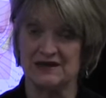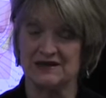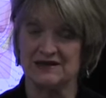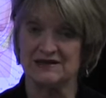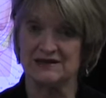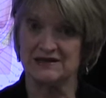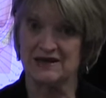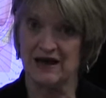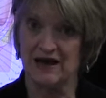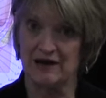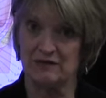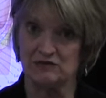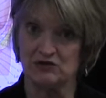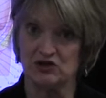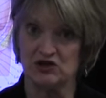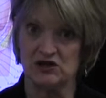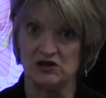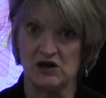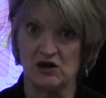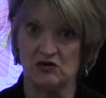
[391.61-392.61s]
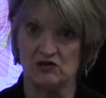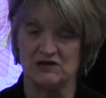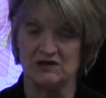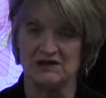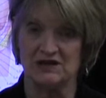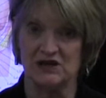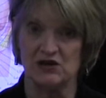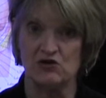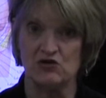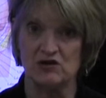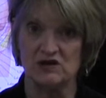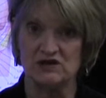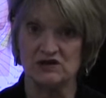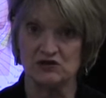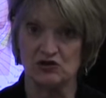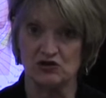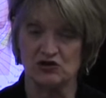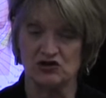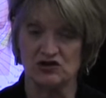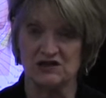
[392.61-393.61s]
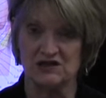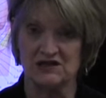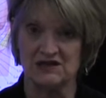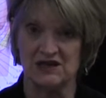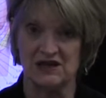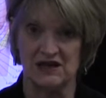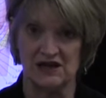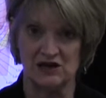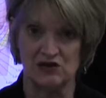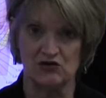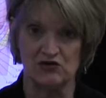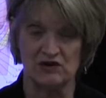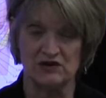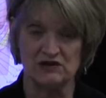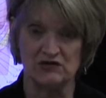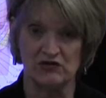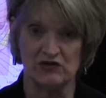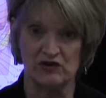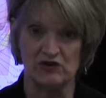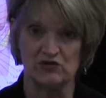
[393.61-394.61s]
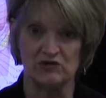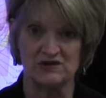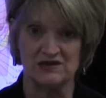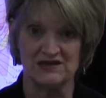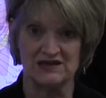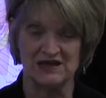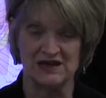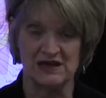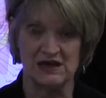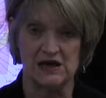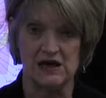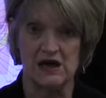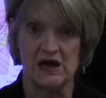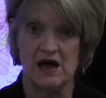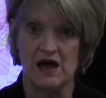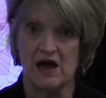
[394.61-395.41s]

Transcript: except she noticed increased urgency, increased frequency,